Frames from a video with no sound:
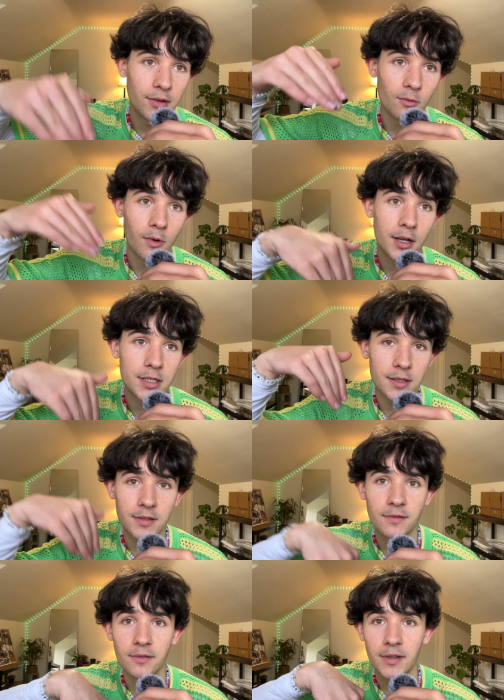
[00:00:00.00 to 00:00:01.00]
you watch this
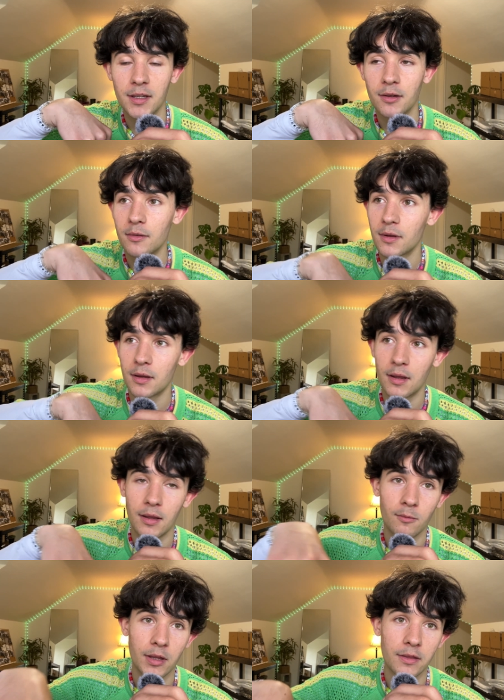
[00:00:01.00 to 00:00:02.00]
full video
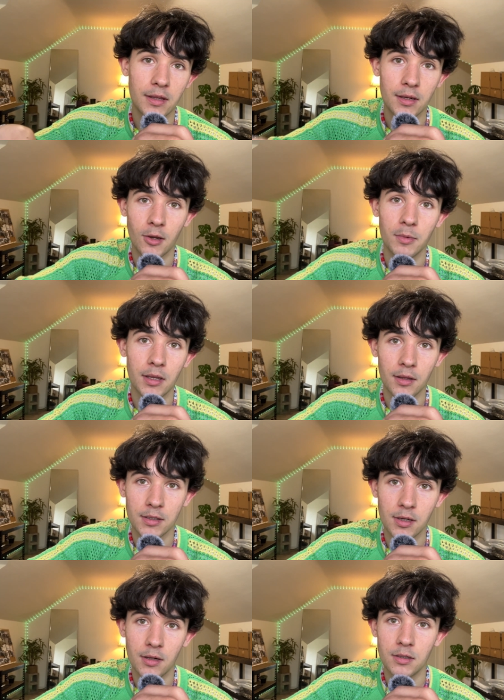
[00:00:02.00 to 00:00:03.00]
with the Adobe
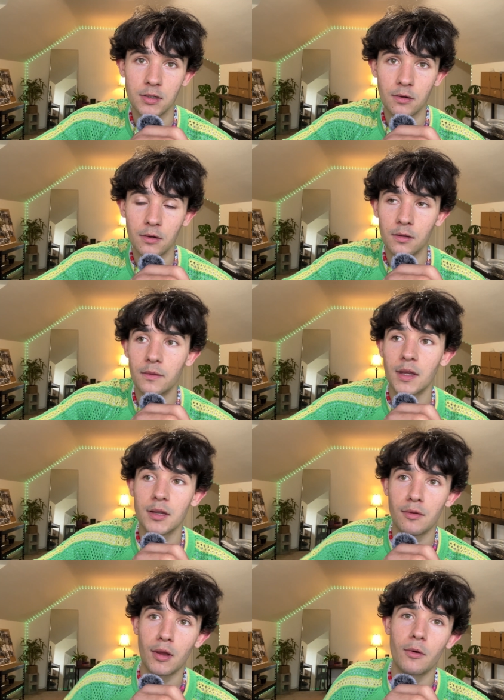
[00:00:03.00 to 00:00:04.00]
Illustrator tutorial, then
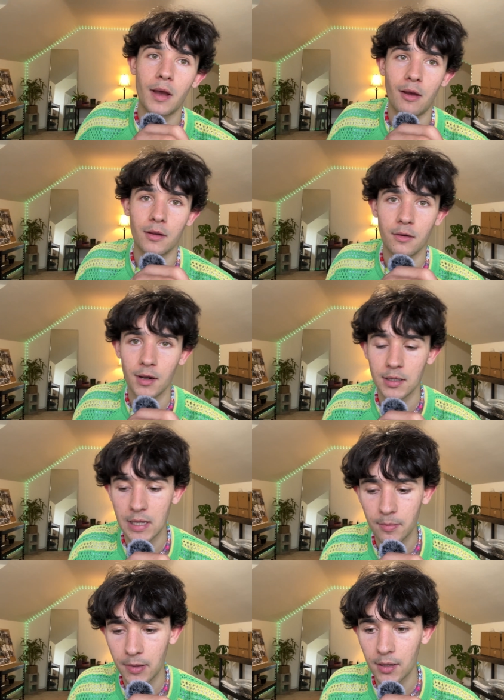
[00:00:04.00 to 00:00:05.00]
you know how to create a
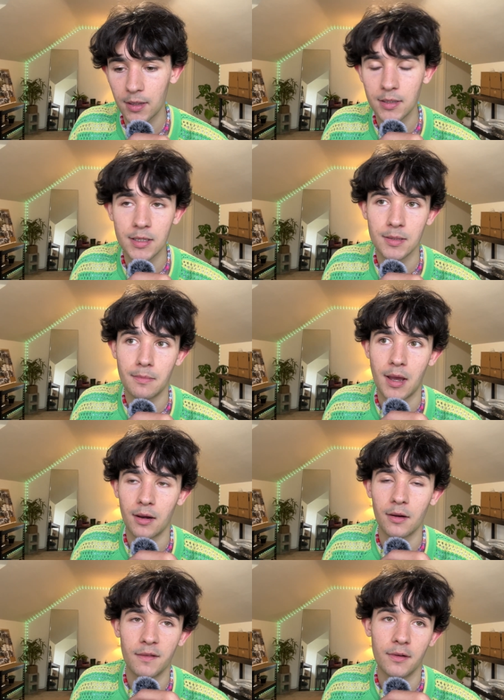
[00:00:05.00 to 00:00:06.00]
tech pack. It doesn't
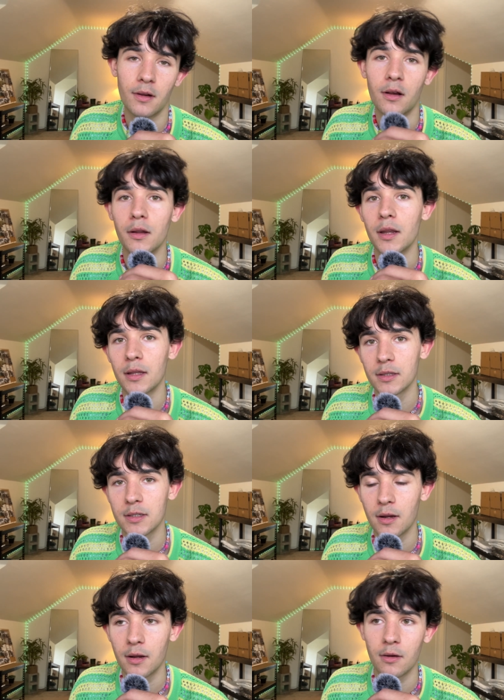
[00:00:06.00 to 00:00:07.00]
matter if you're on
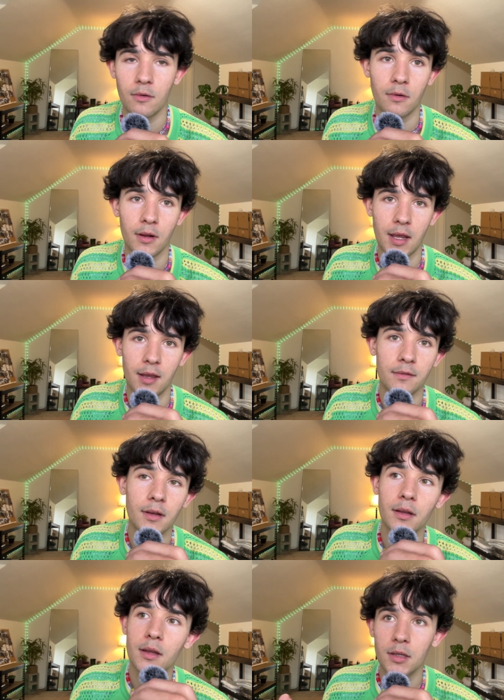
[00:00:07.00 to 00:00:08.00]
Illustrator or
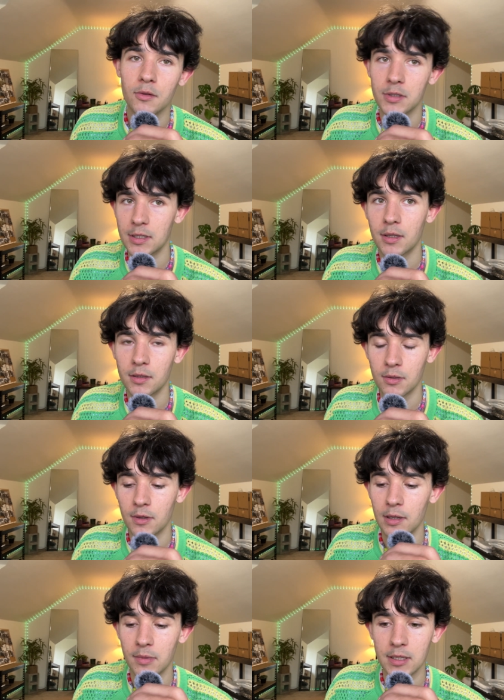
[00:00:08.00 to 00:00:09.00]
Canva. You can still do
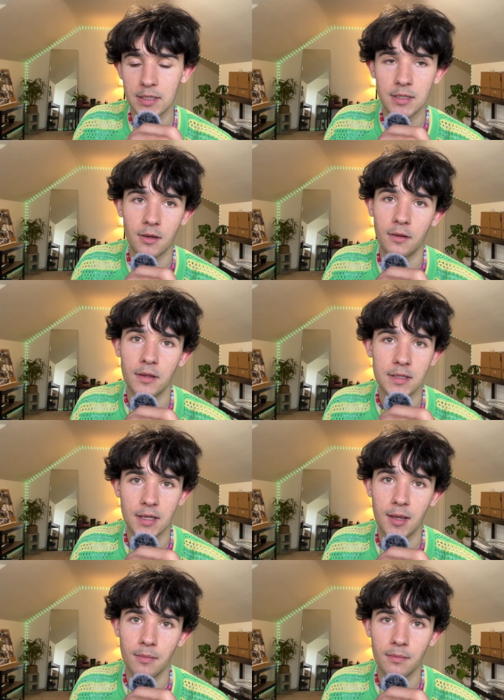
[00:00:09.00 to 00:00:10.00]
it because it's all the
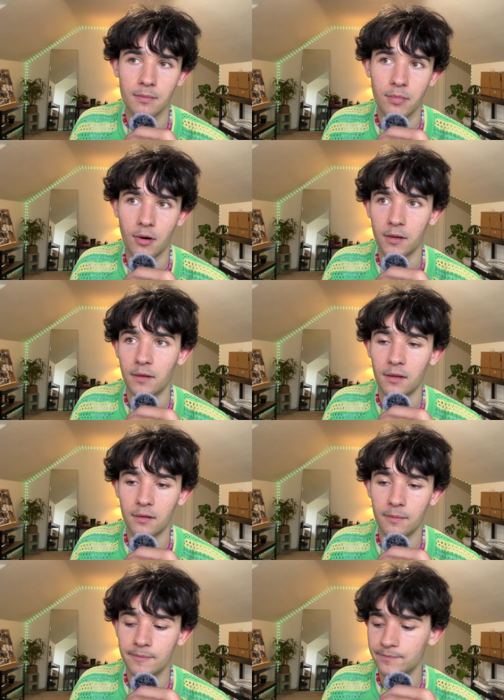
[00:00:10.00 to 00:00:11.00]
same process.